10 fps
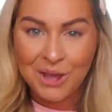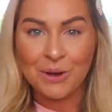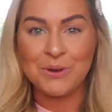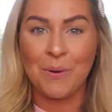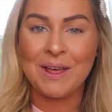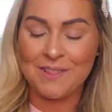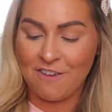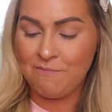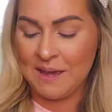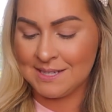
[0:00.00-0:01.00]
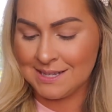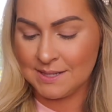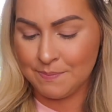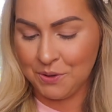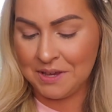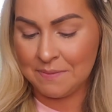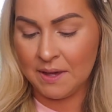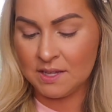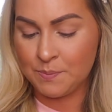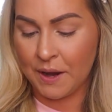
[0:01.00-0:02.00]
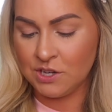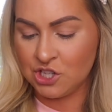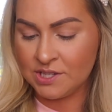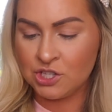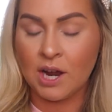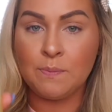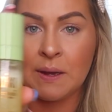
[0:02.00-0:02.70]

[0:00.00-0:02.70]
Y'all know I love Pixi's Milky Mist, but I just tried